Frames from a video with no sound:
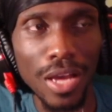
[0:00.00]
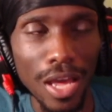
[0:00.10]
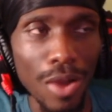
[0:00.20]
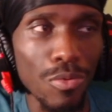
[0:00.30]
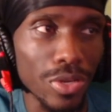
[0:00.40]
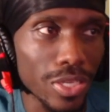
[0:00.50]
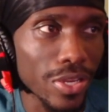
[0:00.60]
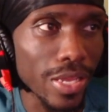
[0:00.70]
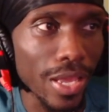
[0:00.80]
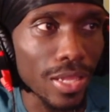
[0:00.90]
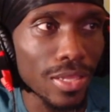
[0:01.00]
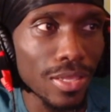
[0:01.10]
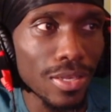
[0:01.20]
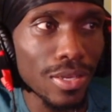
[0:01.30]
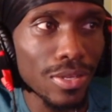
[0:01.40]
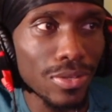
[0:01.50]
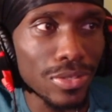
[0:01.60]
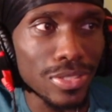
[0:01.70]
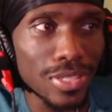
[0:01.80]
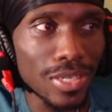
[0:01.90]
I want to hear that. You know what I'm
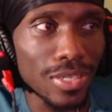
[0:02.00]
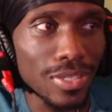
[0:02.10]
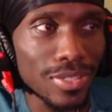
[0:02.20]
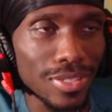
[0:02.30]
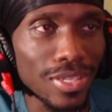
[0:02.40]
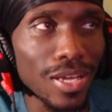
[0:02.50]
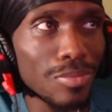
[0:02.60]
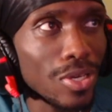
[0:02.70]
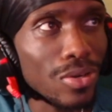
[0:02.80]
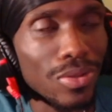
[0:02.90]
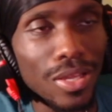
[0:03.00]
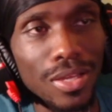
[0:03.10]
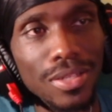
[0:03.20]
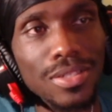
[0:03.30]
saying? I'm not going to lie.